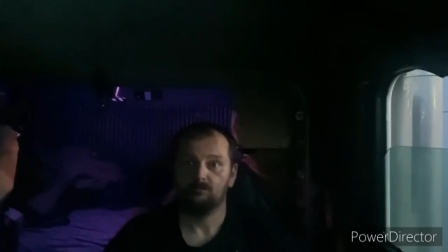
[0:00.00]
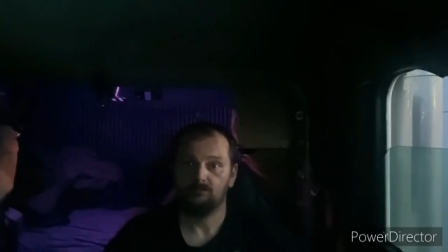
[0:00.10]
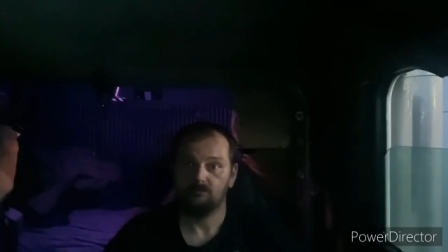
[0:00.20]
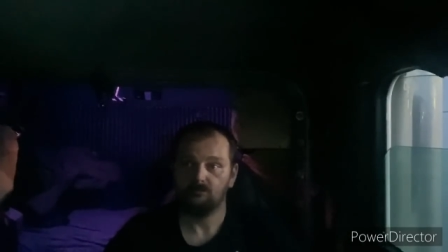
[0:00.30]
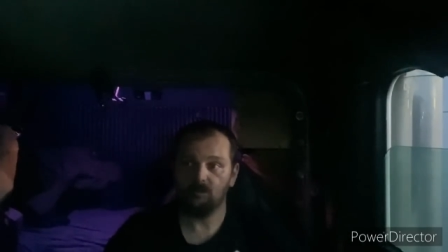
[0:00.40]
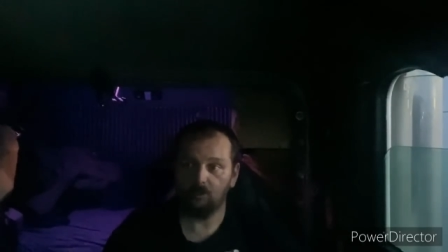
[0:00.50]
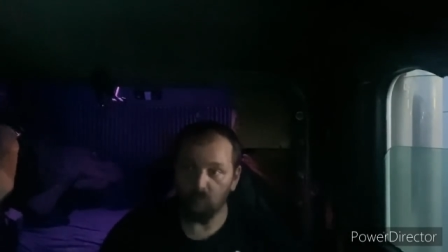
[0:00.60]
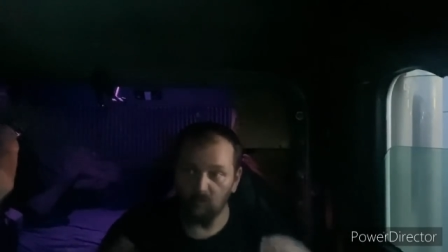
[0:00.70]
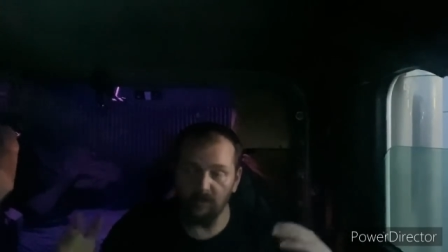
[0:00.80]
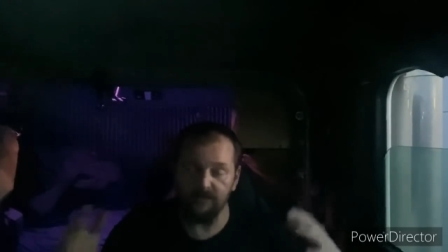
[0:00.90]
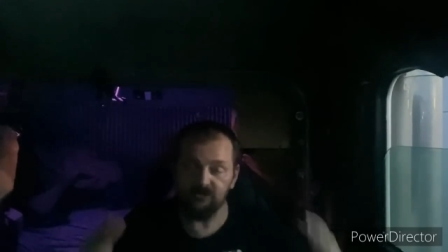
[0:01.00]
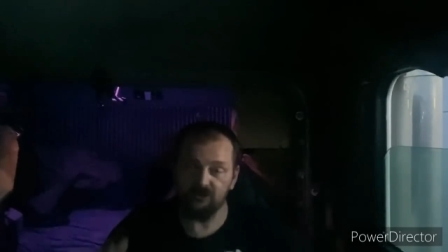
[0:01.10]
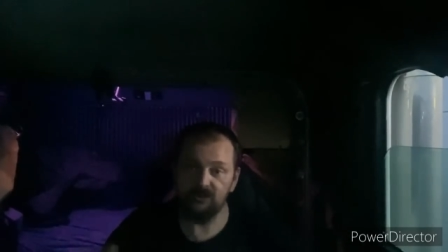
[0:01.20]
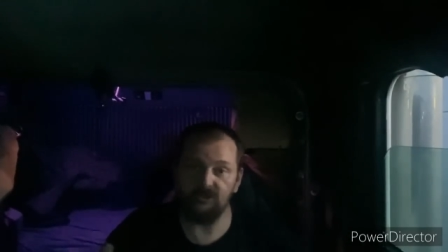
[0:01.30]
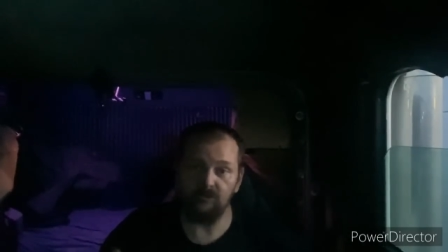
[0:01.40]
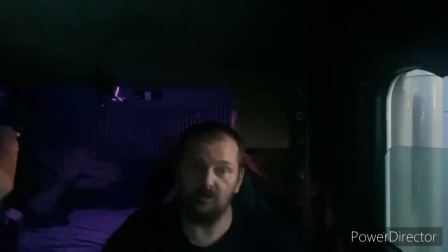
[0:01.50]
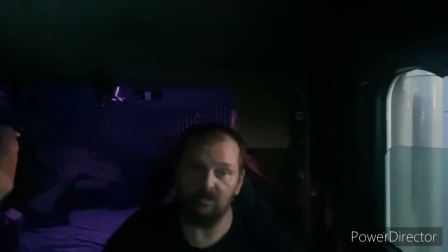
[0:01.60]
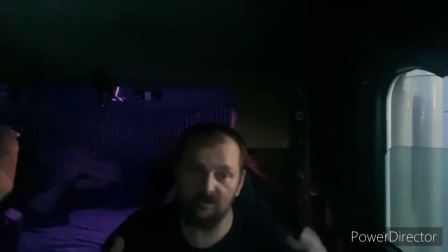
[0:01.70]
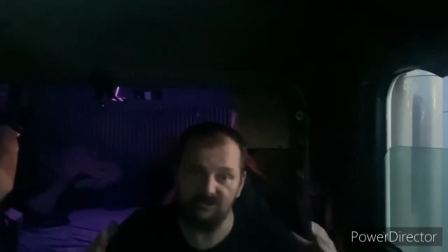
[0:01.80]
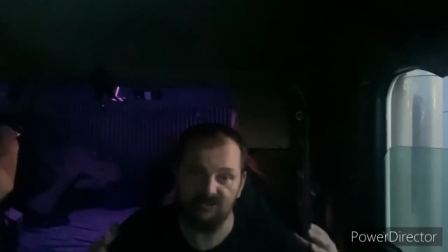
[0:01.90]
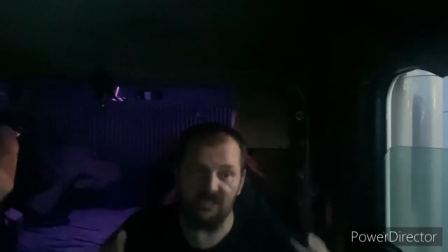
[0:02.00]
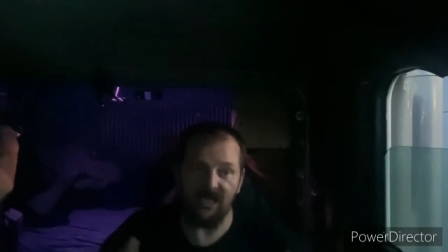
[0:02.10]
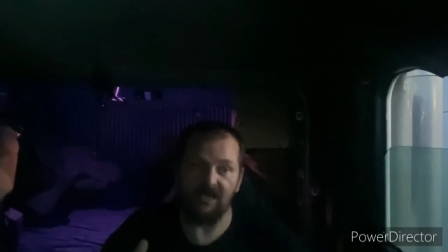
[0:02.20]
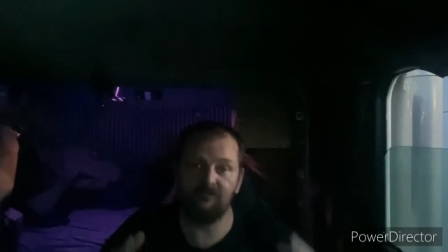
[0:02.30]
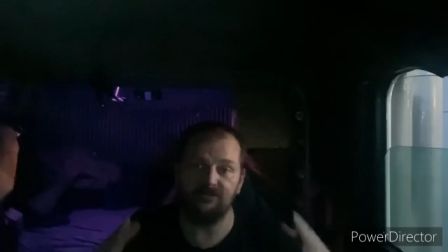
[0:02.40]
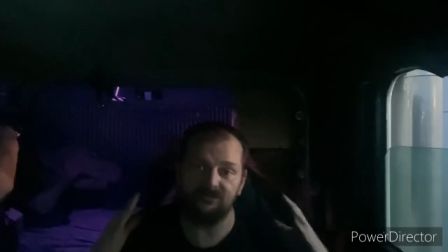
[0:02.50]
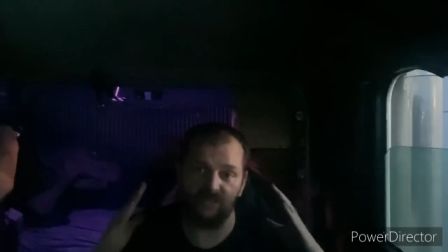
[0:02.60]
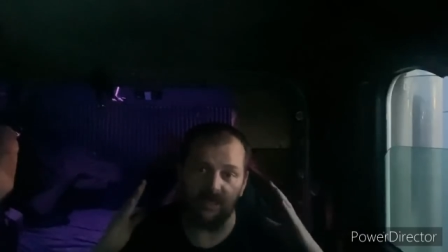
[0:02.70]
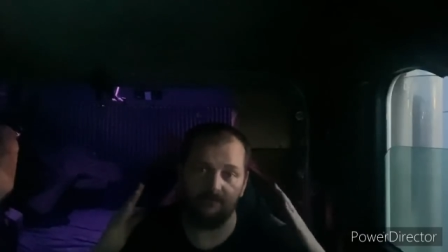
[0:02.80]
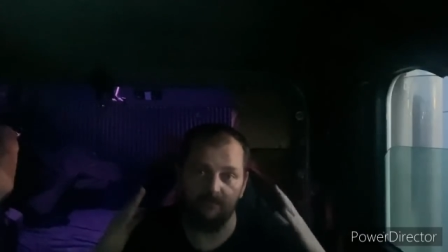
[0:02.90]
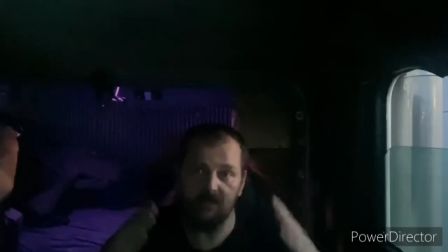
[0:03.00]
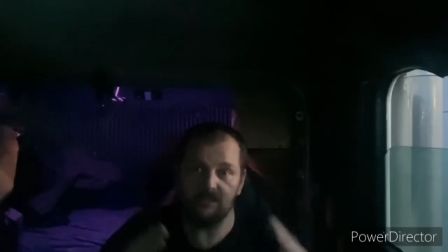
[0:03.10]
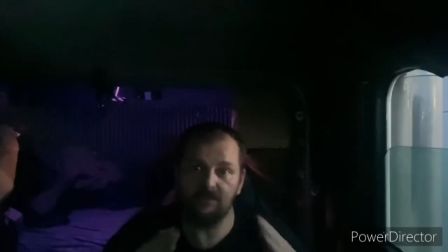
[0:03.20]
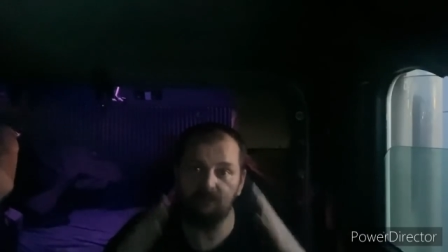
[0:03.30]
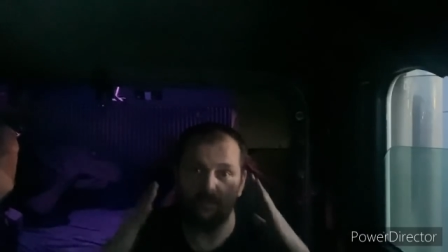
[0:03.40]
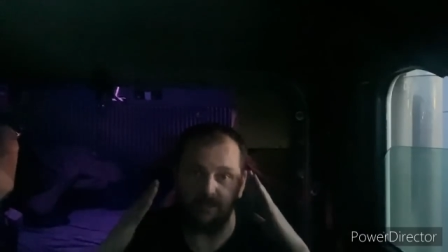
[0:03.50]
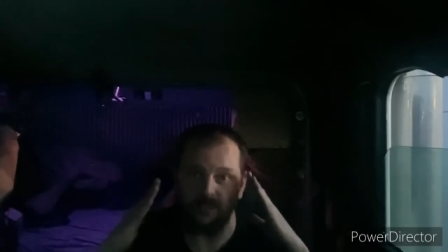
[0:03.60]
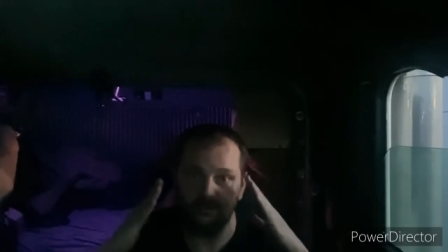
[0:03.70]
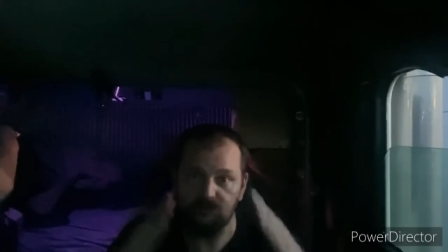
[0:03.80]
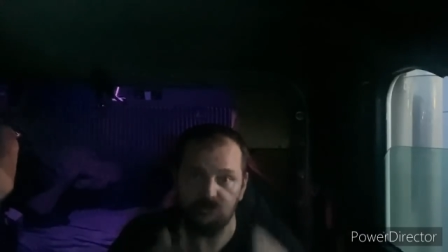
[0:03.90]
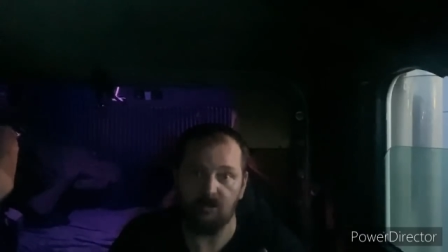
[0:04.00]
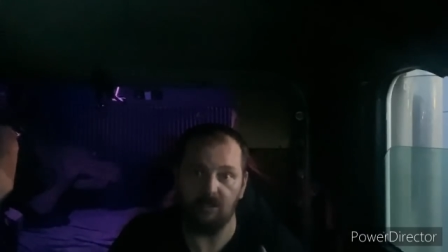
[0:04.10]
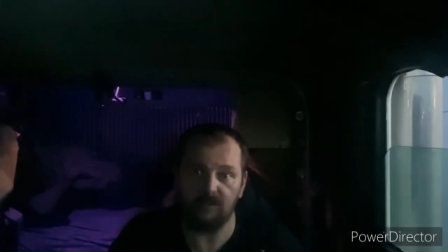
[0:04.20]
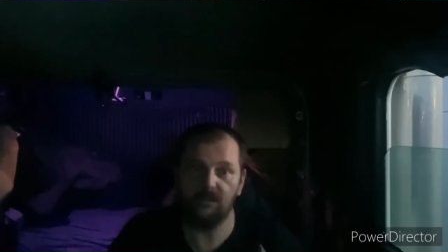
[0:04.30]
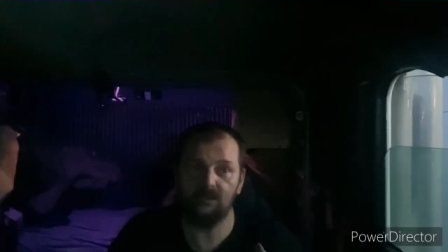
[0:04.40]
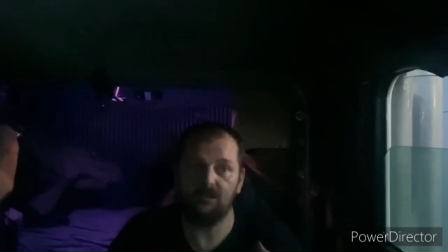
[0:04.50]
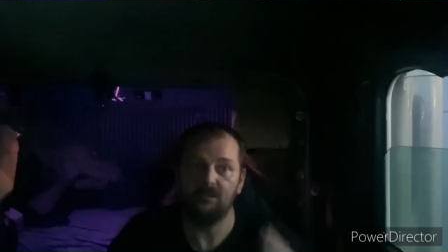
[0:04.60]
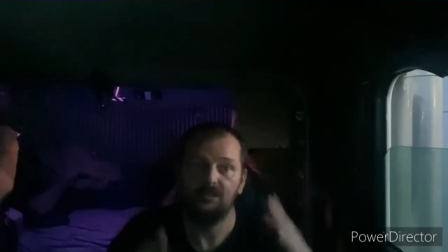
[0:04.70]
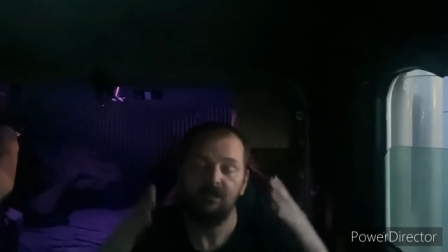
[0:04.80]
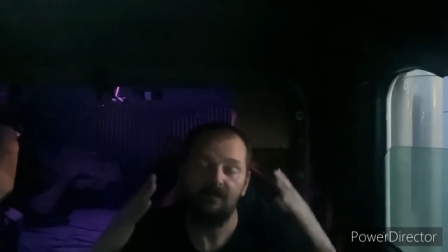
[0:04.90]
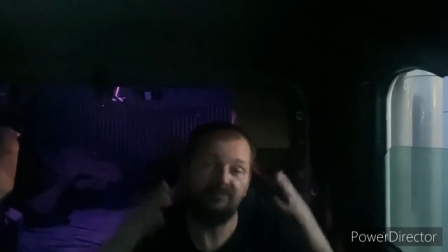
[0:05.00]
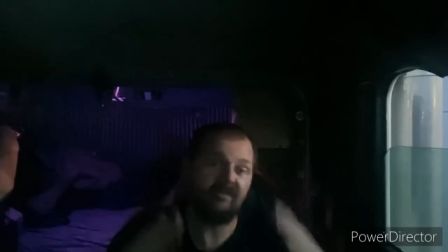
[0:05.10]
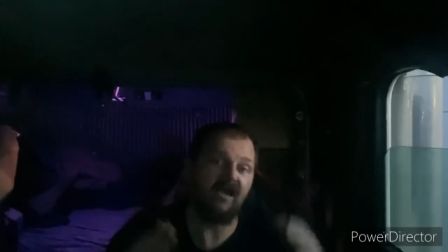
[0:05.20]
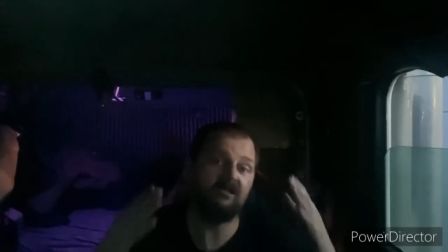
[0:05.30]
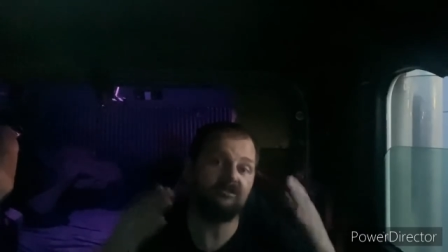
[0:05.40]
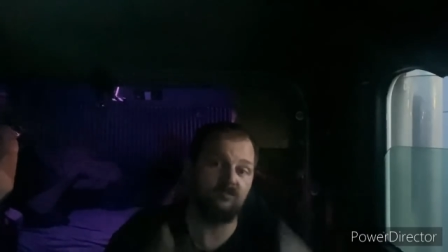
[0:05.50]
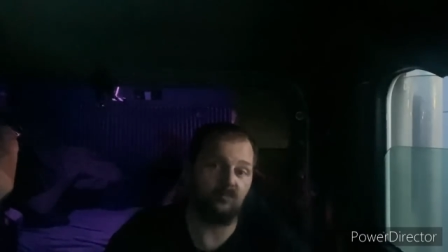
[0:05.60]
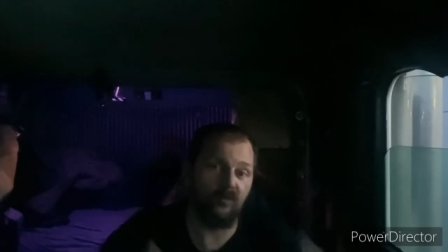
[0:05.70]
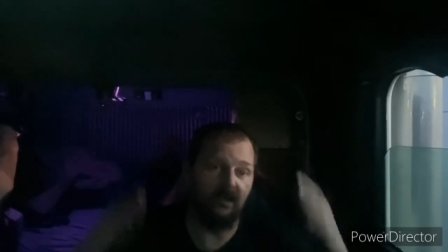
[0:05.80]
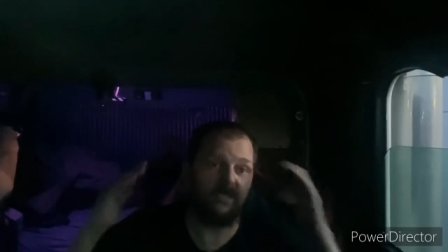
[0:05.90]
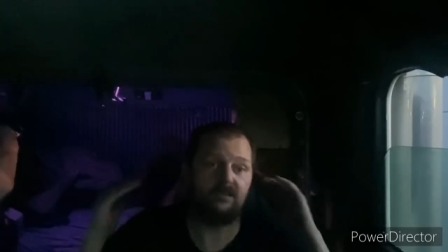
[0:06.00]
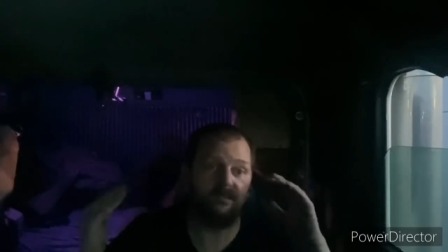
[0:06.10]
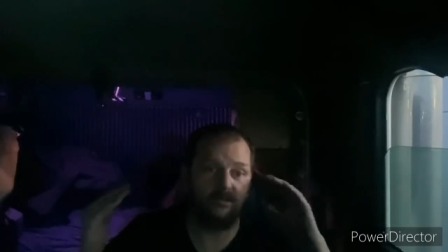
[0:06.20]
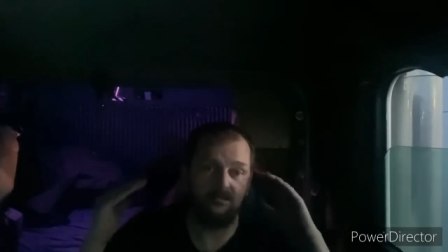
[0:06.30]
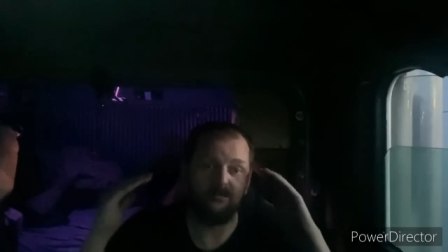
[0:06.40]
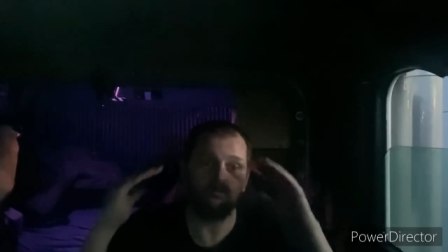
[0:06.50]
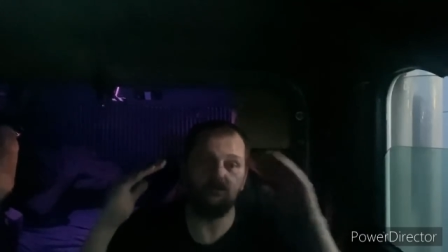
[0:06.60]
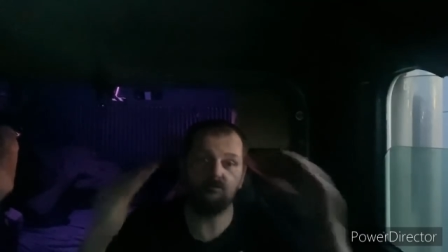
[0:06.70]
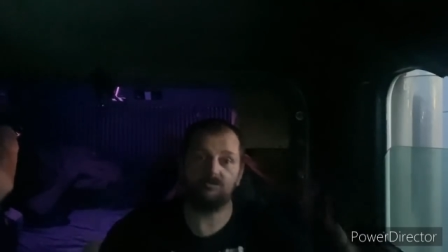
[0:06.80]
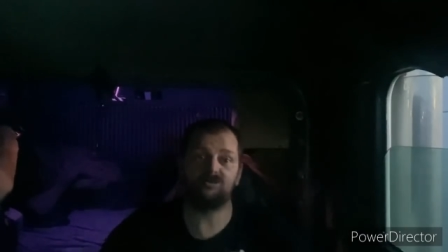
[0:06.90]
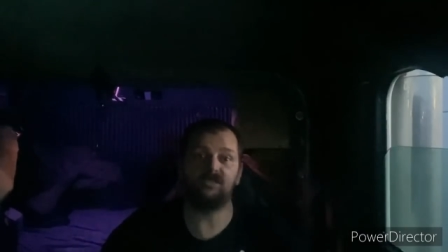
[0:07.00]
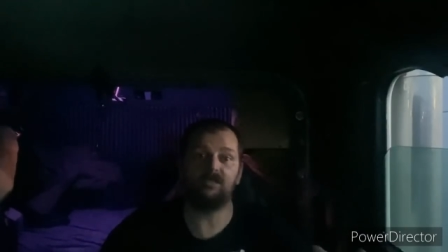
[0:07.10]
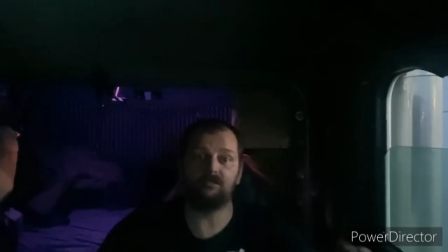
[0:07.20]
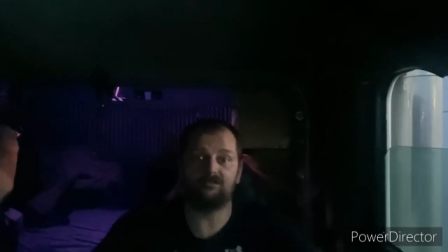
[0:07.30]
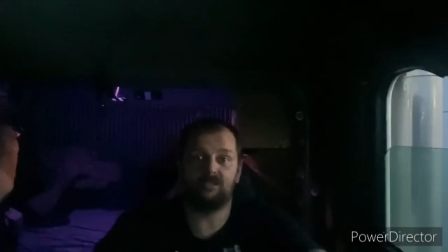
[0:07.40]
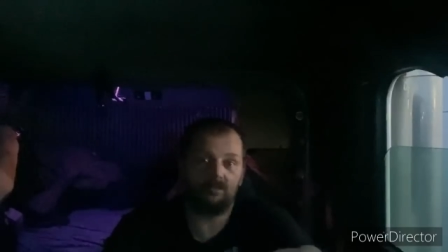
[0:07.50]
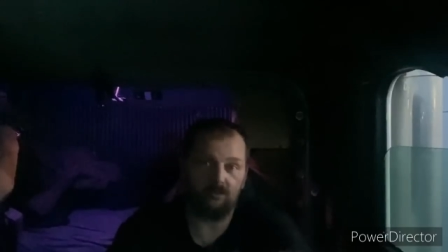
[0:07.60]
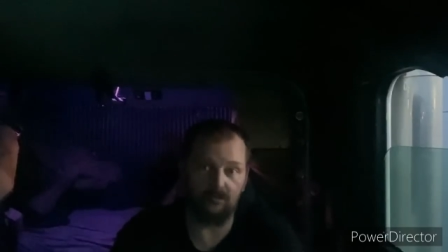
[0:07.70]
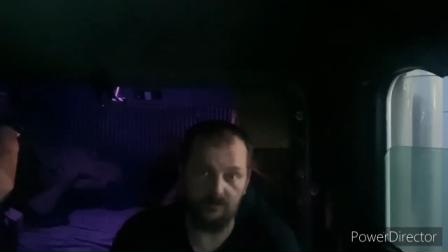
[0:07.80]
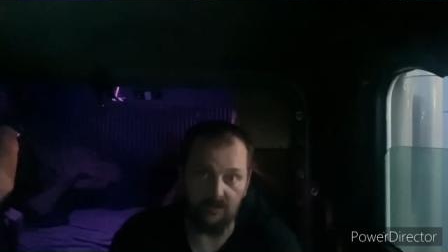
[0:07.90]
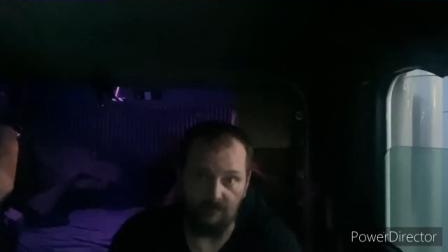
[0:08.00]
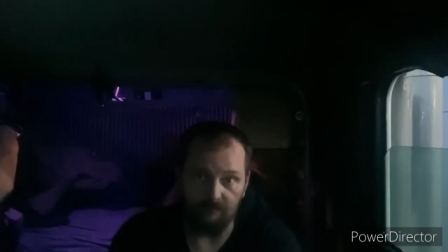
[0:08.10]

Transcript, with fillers: Like once you are established and making money in trucking, that's when you should entertain going up.